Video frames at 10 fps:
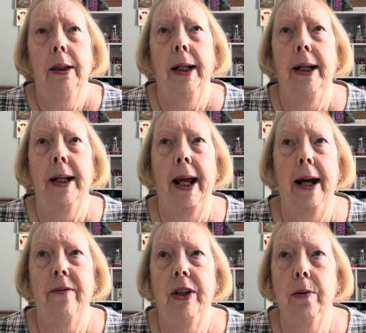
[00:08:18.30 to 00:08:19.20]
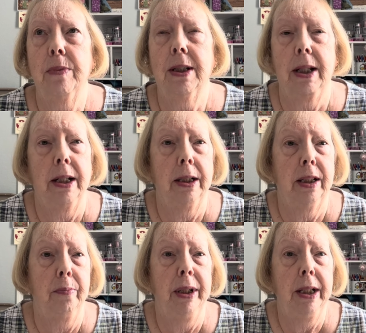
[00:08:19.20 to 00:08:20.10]
and have them send it
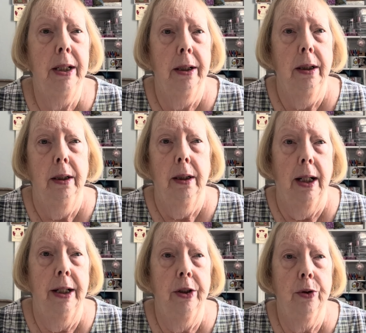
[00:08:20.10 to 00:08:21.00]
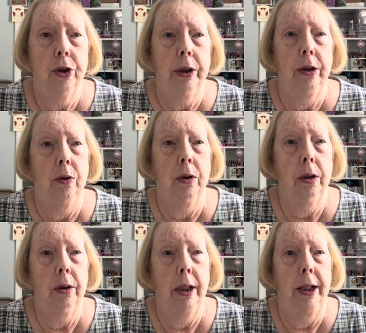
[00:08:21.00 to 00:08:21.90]
to me. I usually
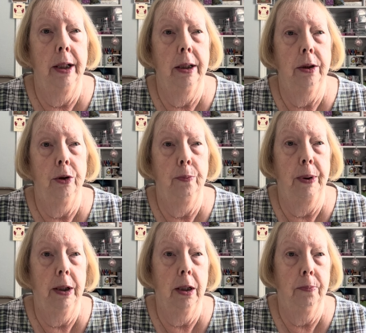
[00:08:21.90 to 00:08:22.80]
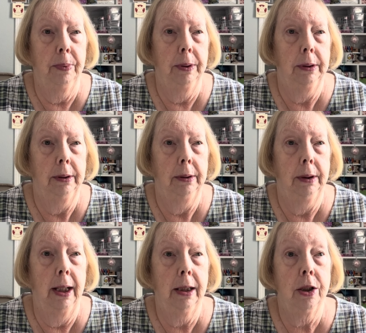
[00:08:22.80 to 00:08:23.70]
order and do pickup
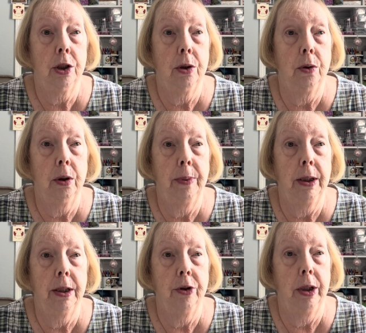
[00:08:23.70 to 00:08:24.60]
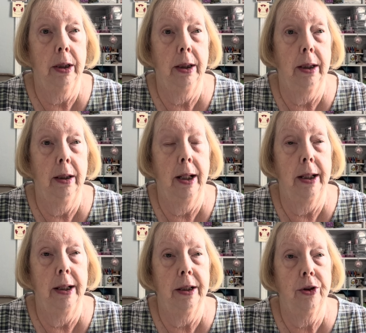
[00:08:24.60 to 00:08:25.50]
at the store because you get
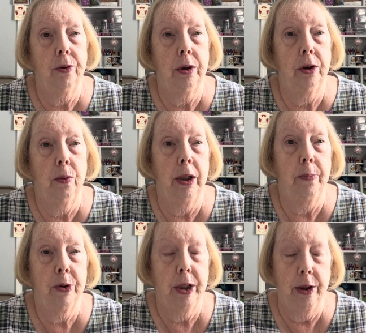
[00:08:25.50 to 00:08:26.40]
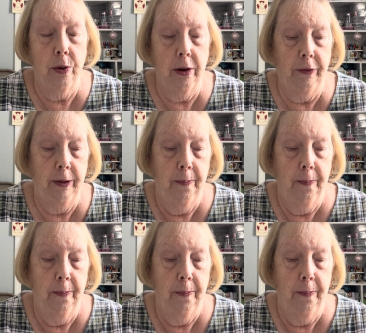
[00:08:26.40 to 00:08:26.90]
that extra 20% off.